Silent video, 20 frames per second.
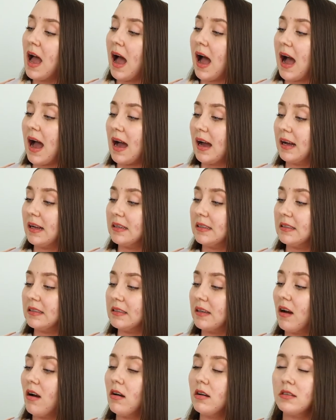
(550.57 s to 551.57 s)

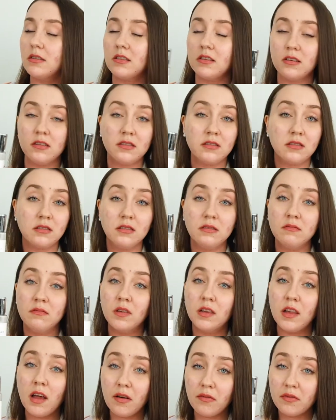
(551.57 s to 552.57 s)
And I just
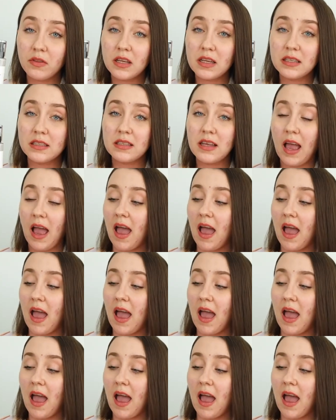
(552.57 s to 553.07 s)
love this